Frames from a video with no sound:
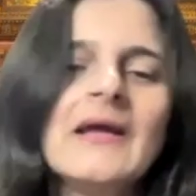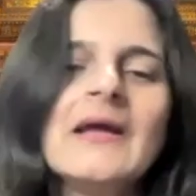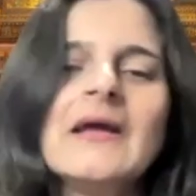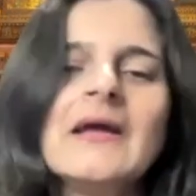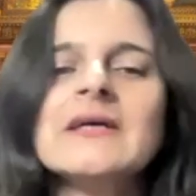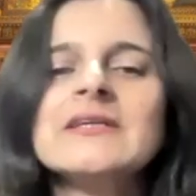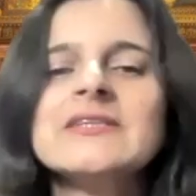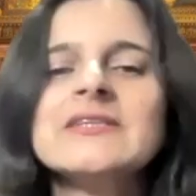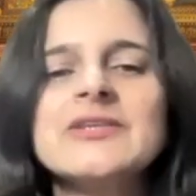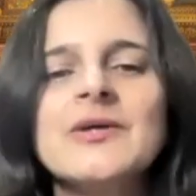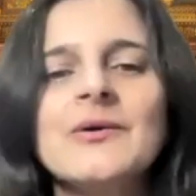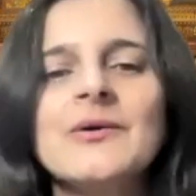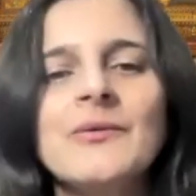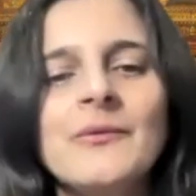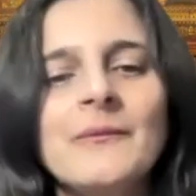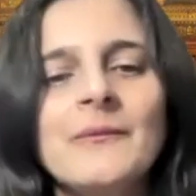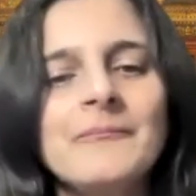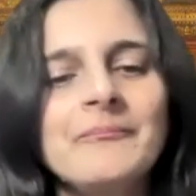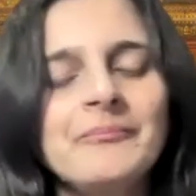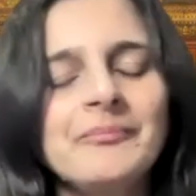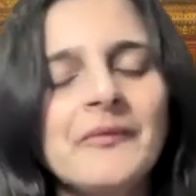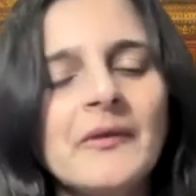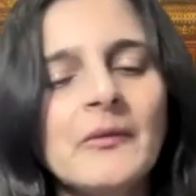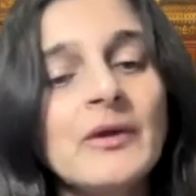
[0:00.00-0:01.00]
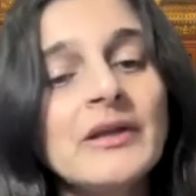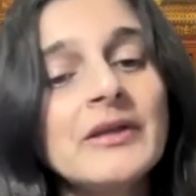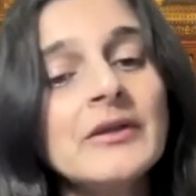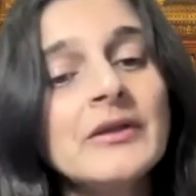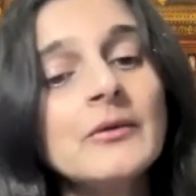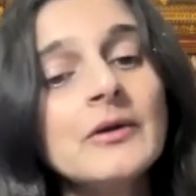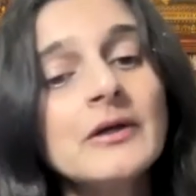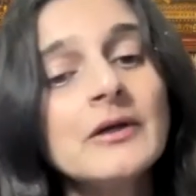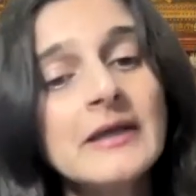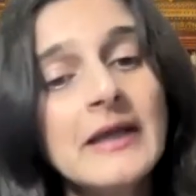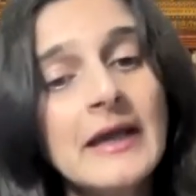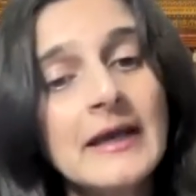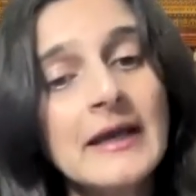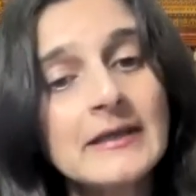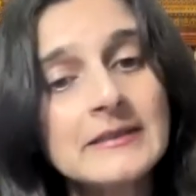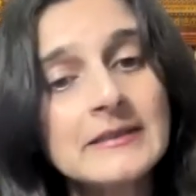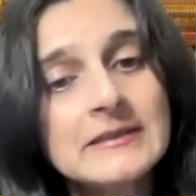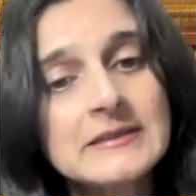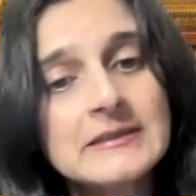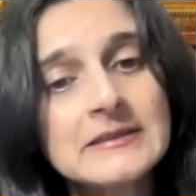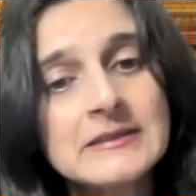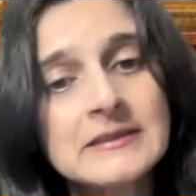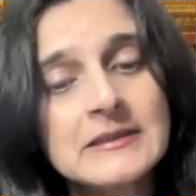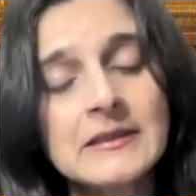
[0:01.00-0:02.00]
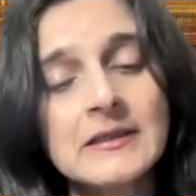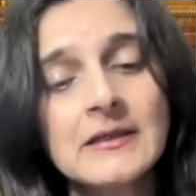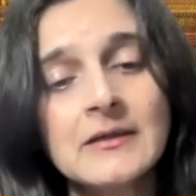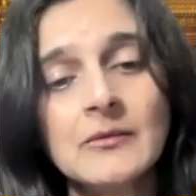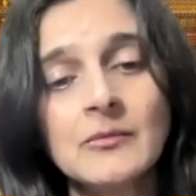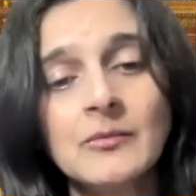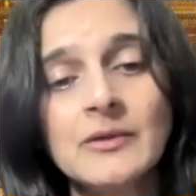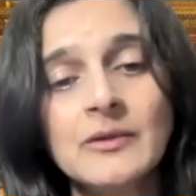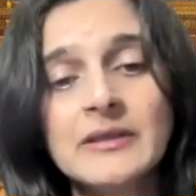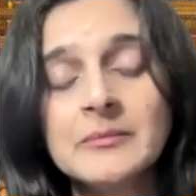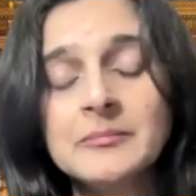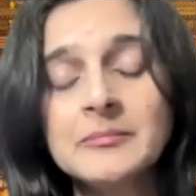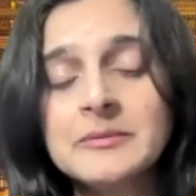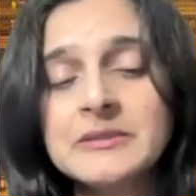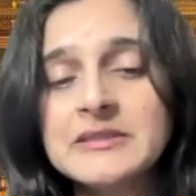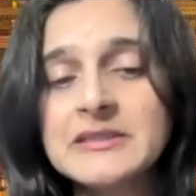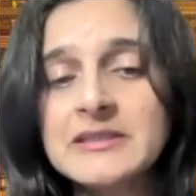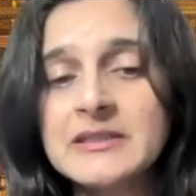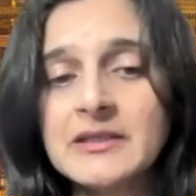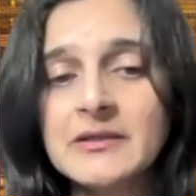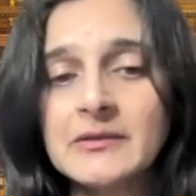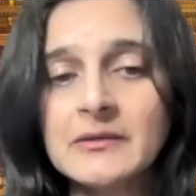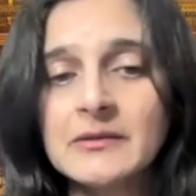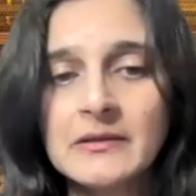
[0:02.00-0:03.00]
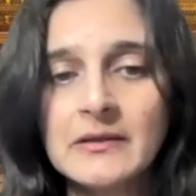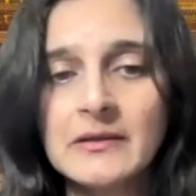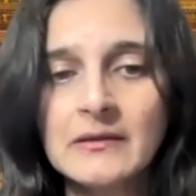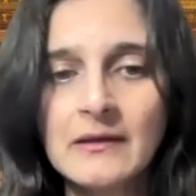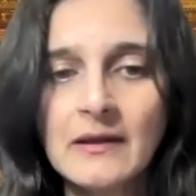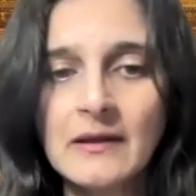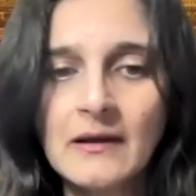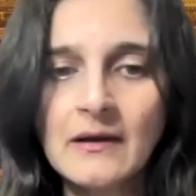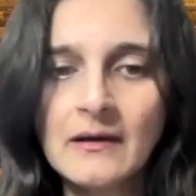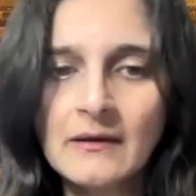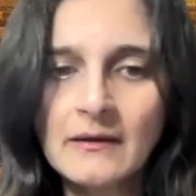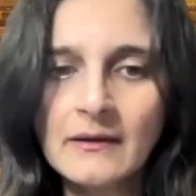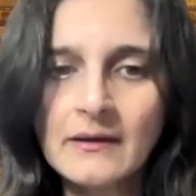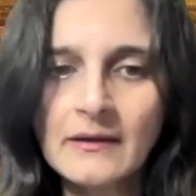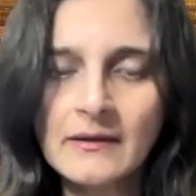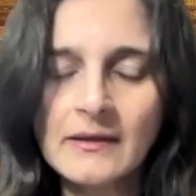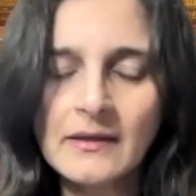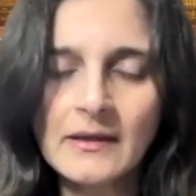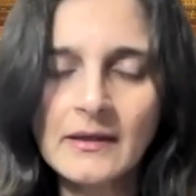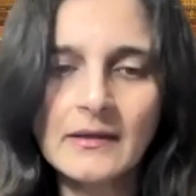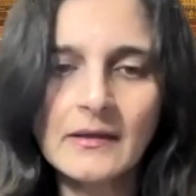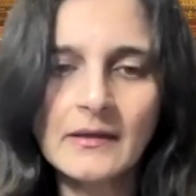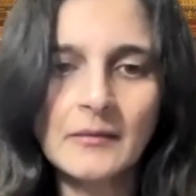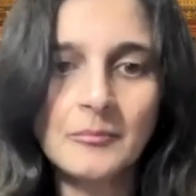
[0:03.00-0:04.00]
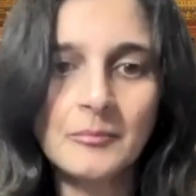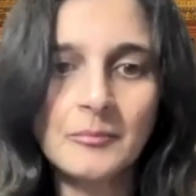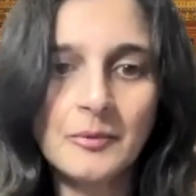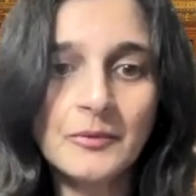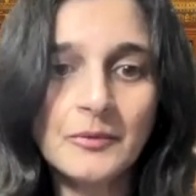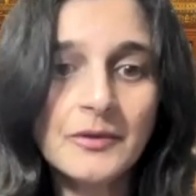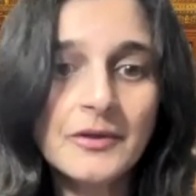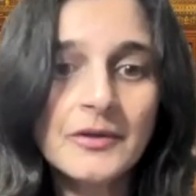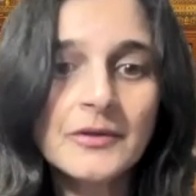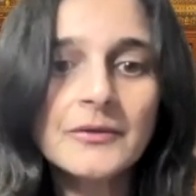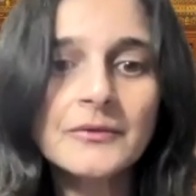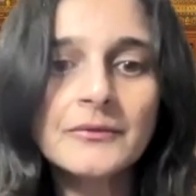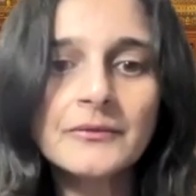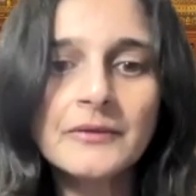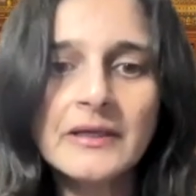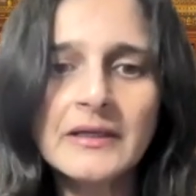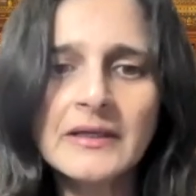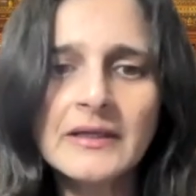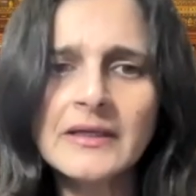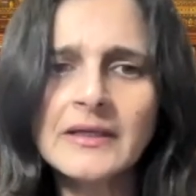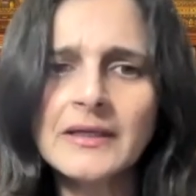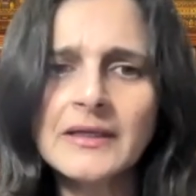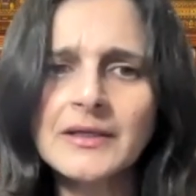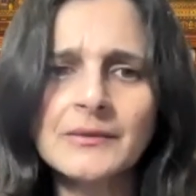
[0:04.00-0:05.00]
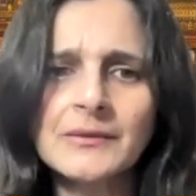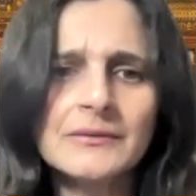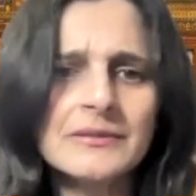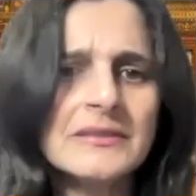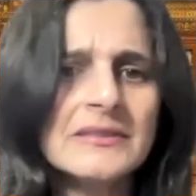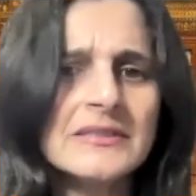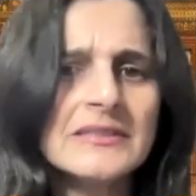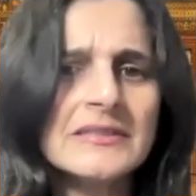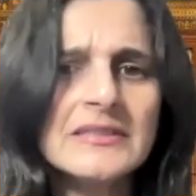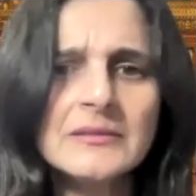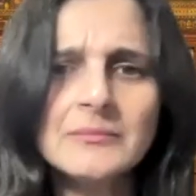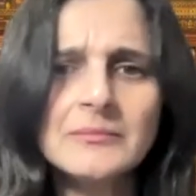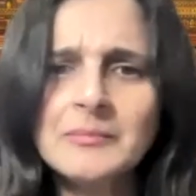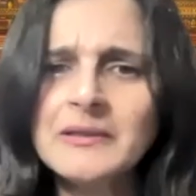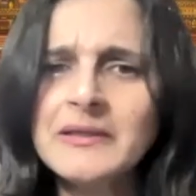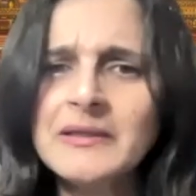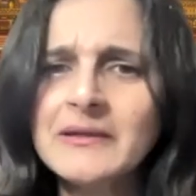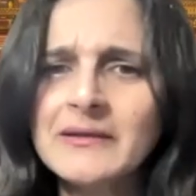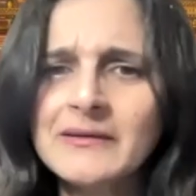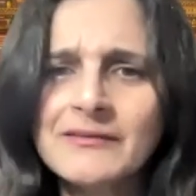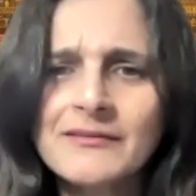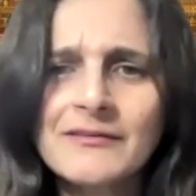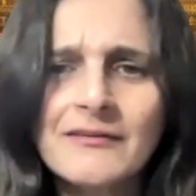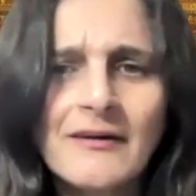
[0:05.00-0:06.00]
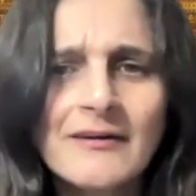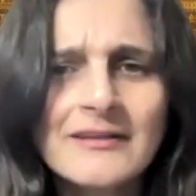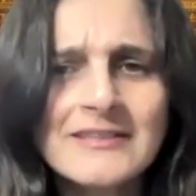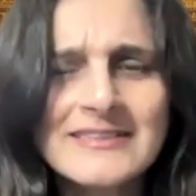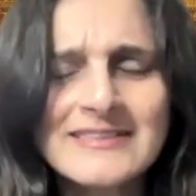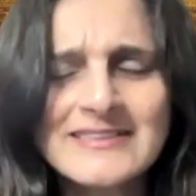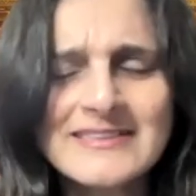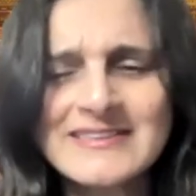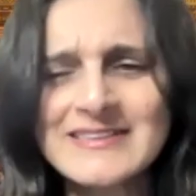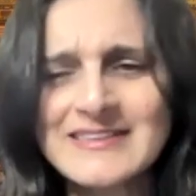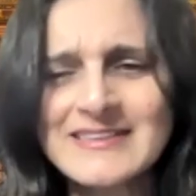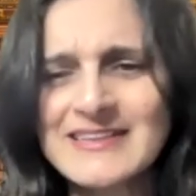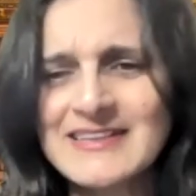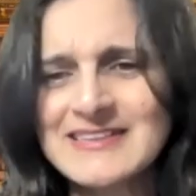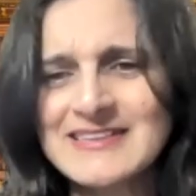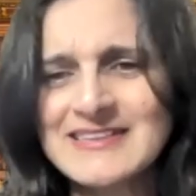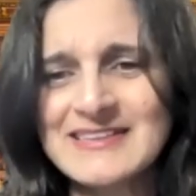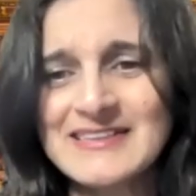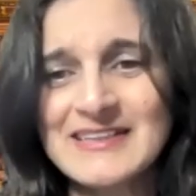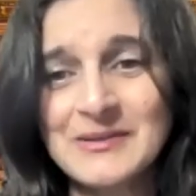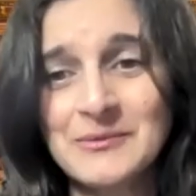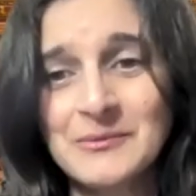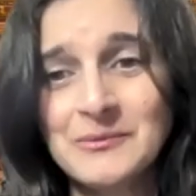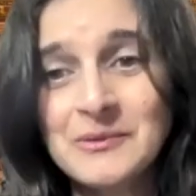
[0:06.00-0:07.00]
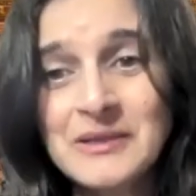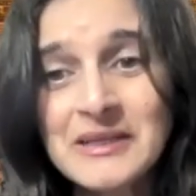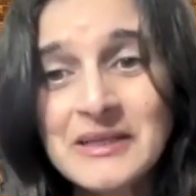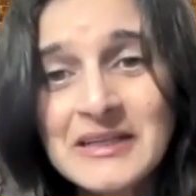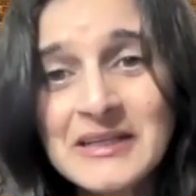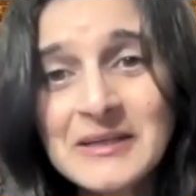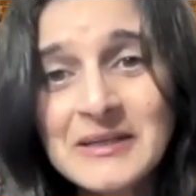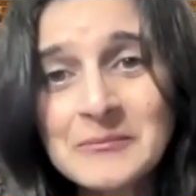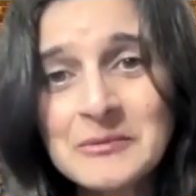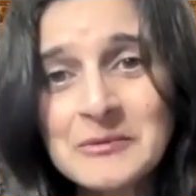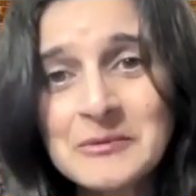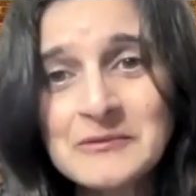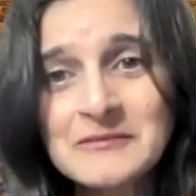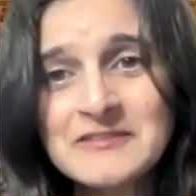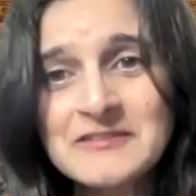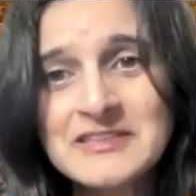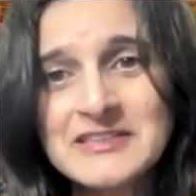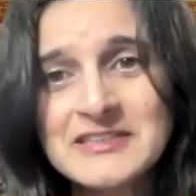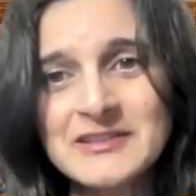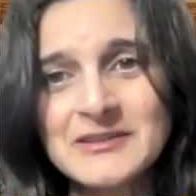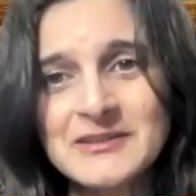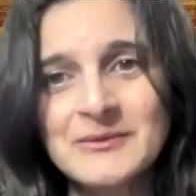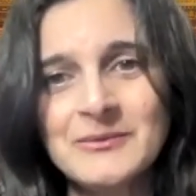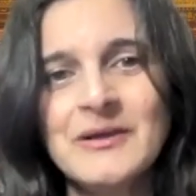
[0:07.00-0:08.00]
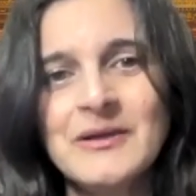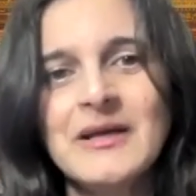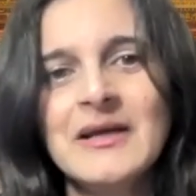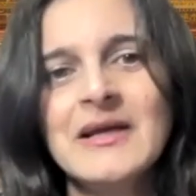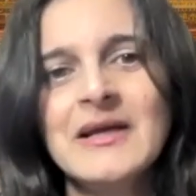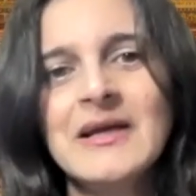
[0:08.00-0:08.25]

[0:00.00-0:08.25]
So when you connect with a particular line in a book you're reading, you're deeply engrossed in it and it really moves you.